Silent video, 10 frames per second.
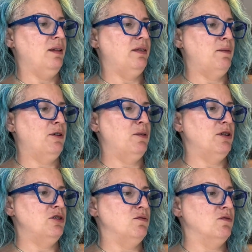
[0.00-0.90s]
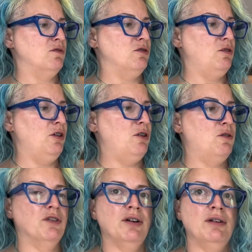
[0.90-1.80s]
Then we're going to roll it
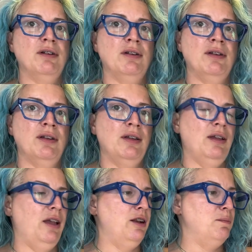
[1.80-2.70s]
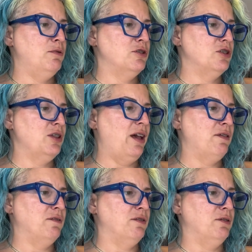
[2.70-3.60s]
over and push
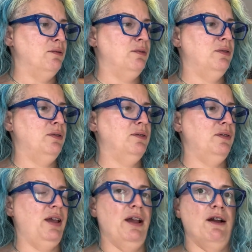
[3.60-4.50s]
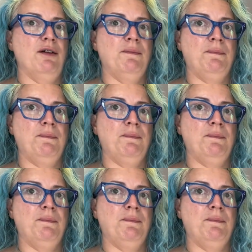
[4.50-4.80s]
that through the hair